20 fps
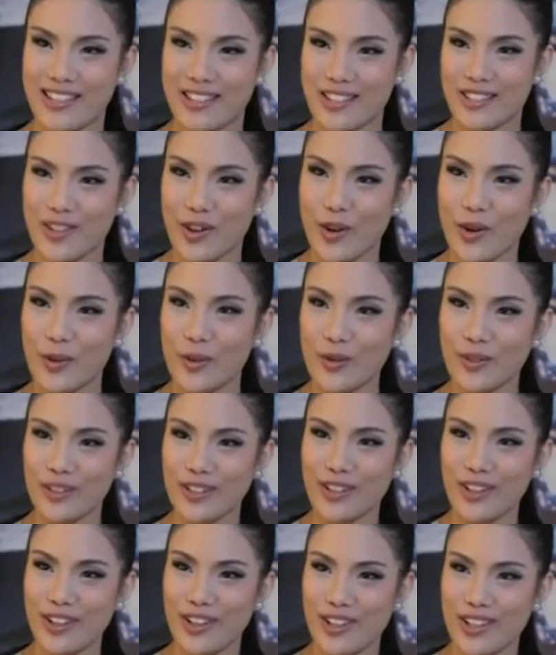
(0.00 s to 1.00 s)
its own
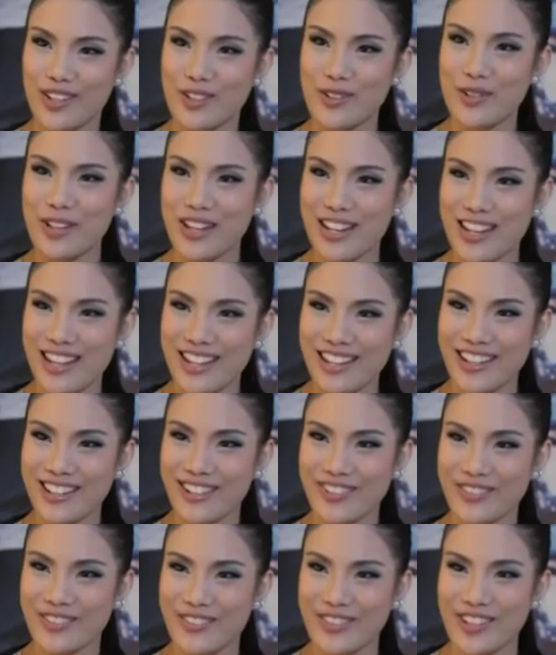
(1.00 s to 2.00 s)
unique
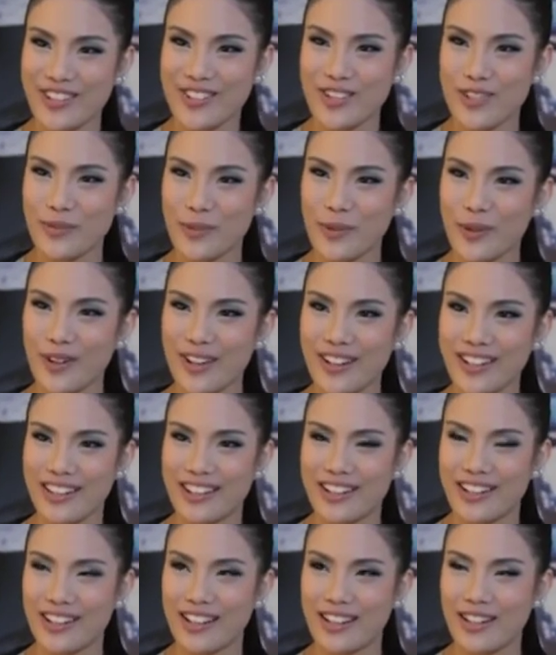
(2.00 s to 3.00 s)
feature point
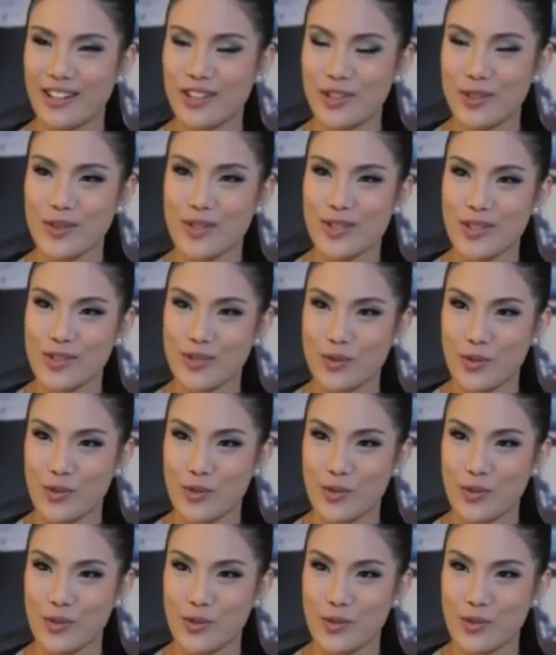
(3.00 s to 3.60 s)
that it uses